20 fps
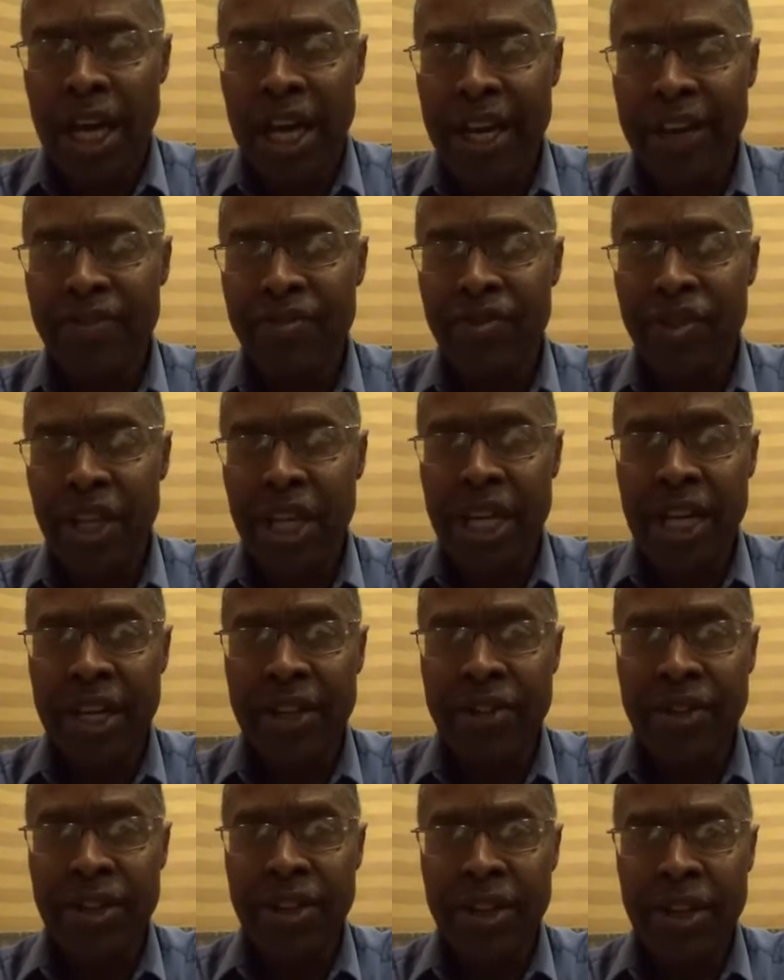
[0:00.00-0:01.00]
And
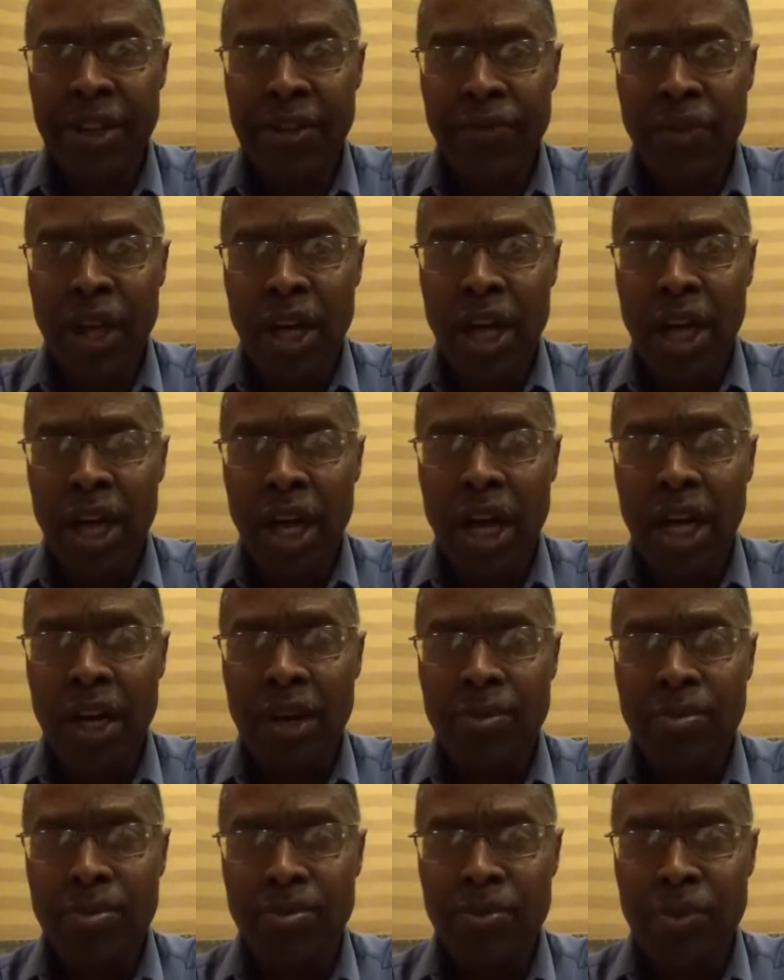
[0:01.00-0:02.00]
then
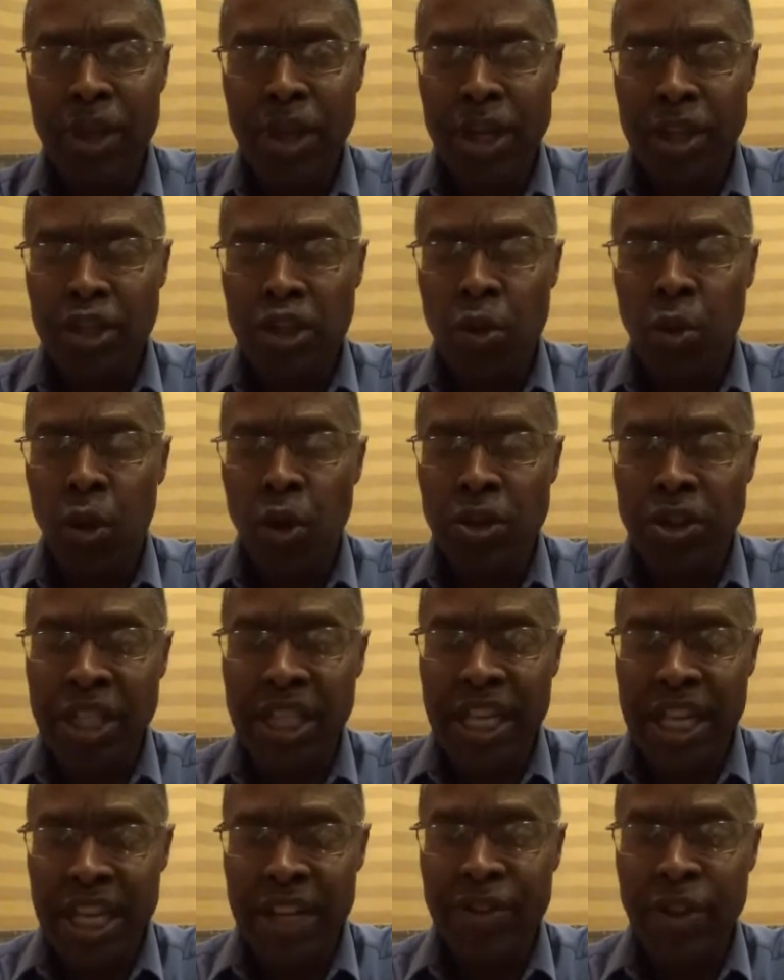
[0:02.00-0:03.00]
toward
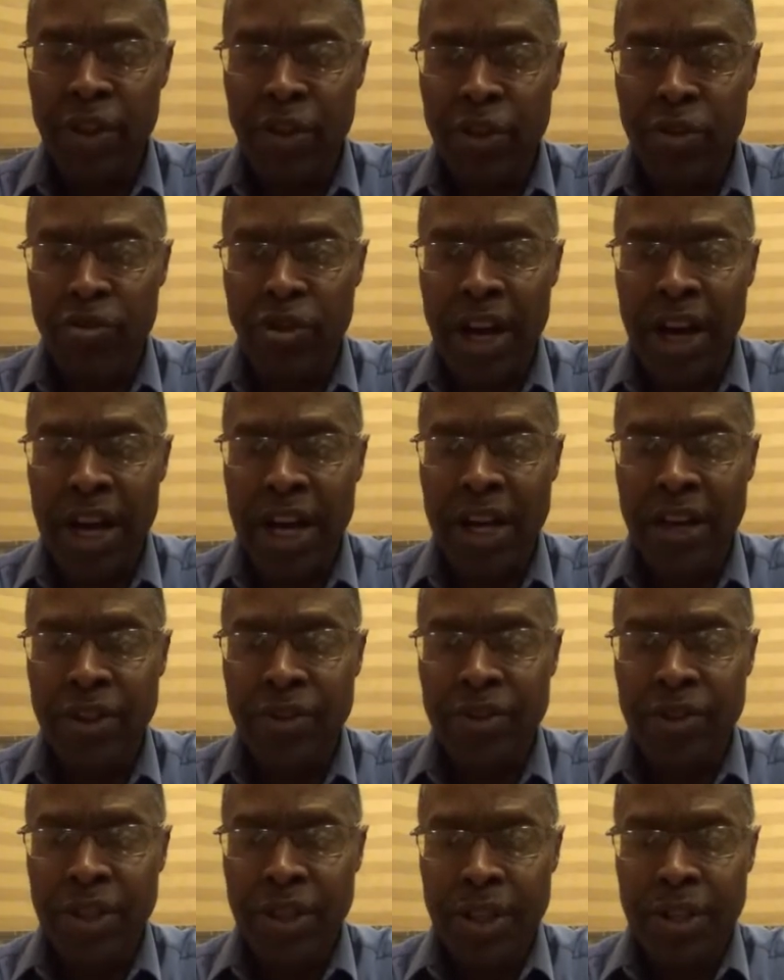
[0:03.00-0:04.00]
the end of the
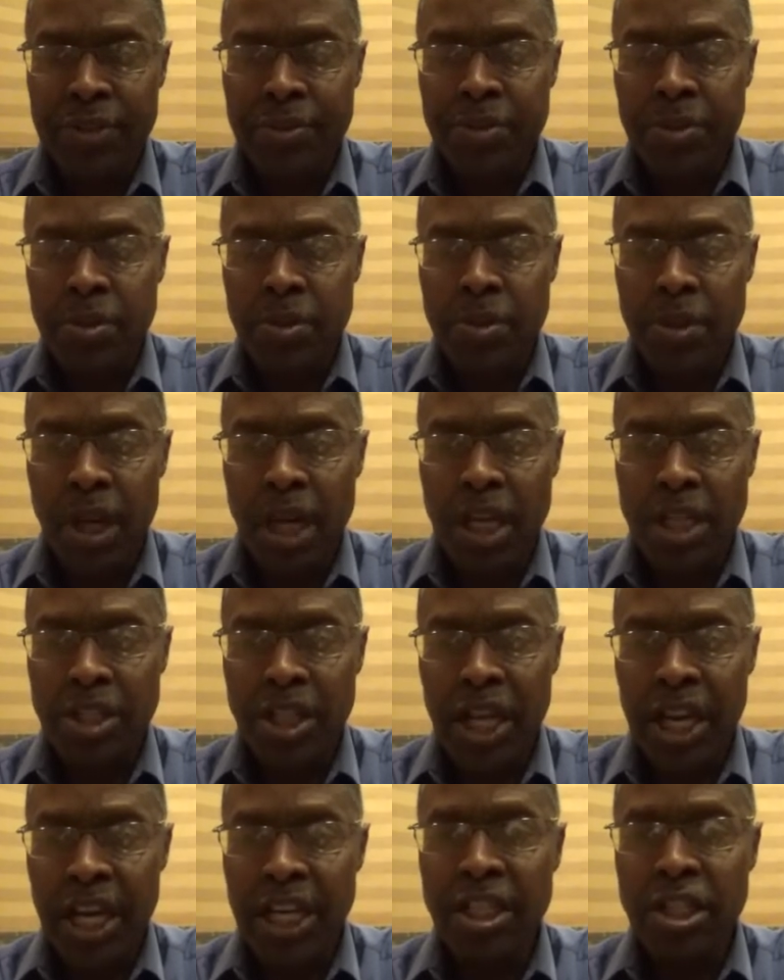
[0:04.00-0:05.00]
round,
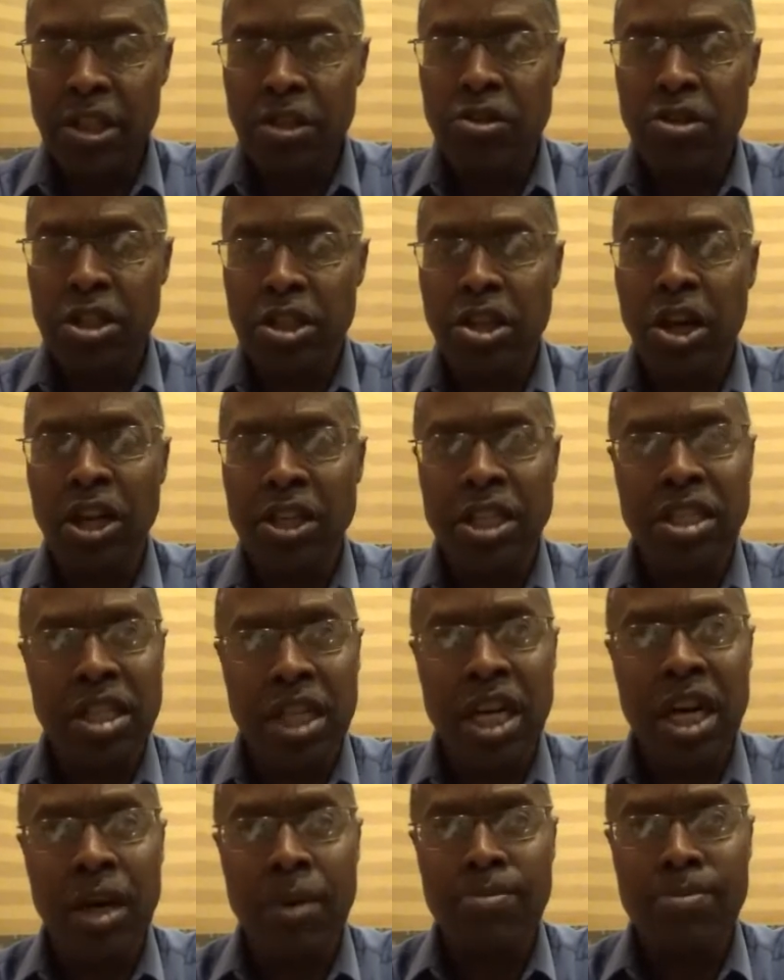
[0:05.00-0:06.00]
Chavez started
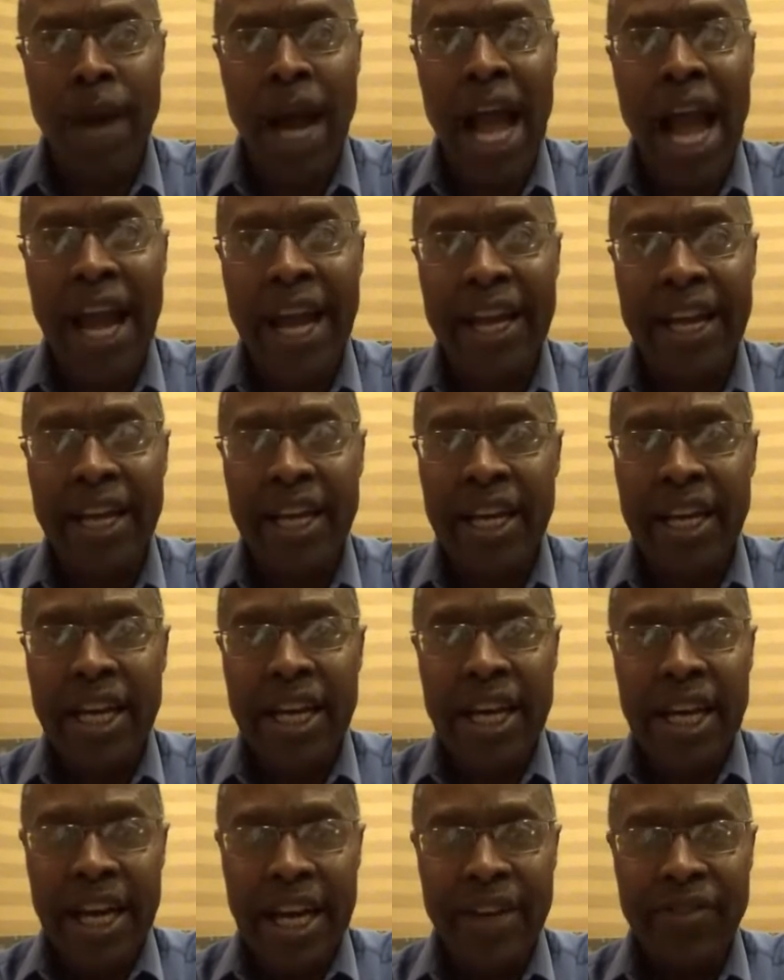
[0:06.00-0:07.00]
to come back.
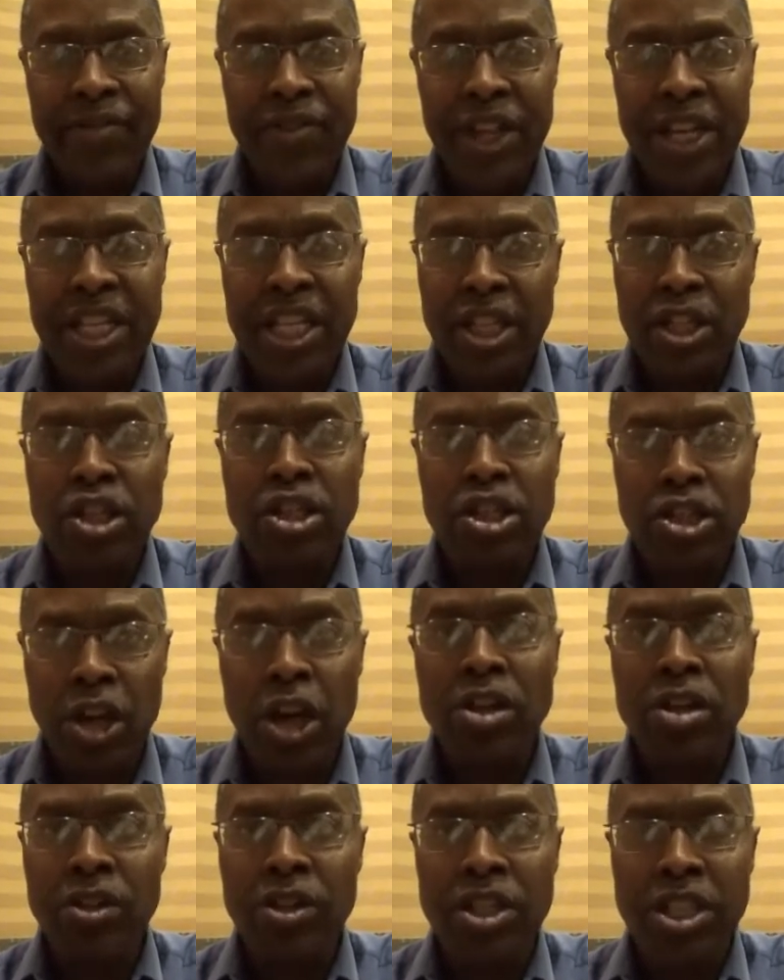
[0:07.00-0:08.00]
And then in the
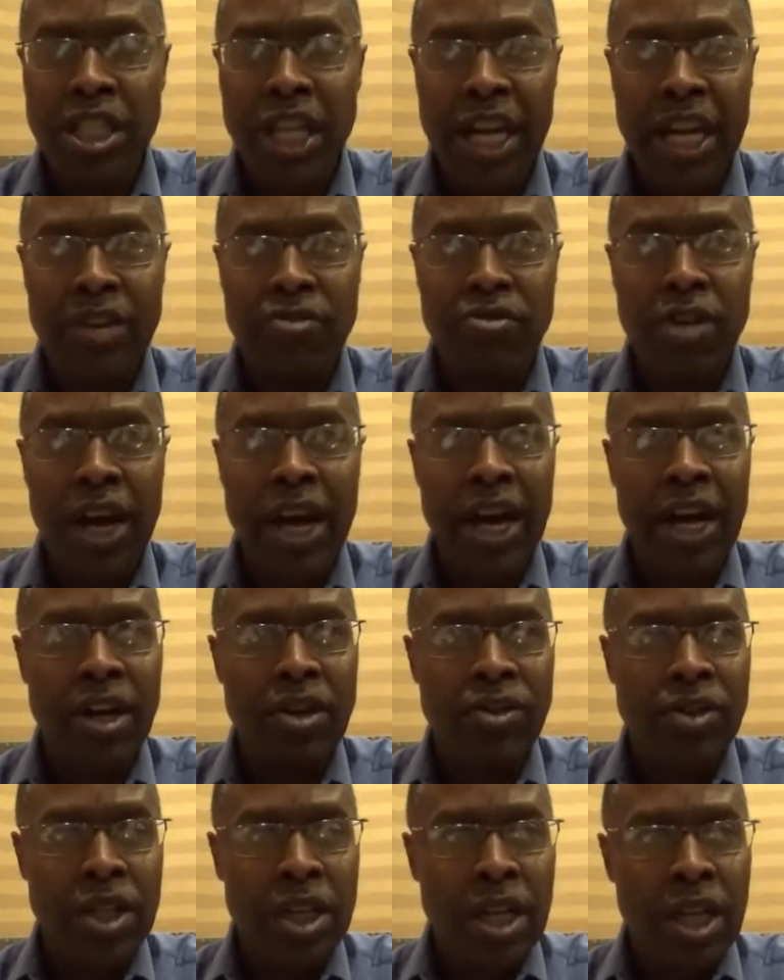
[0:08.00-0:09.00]
start of the second
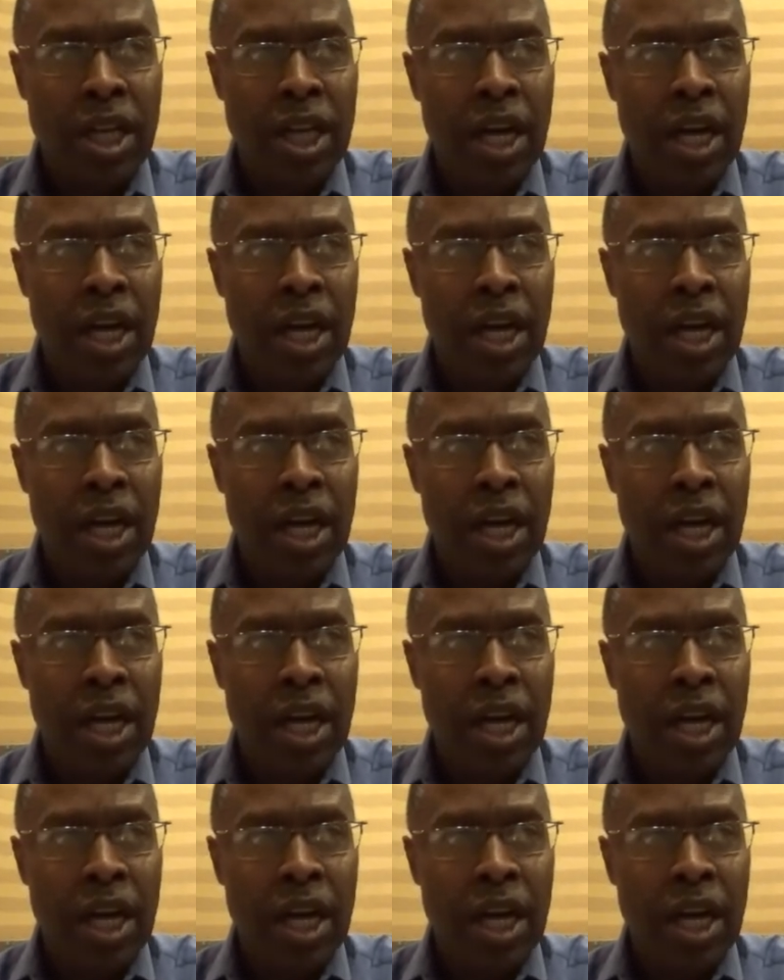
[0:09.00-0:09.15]
round,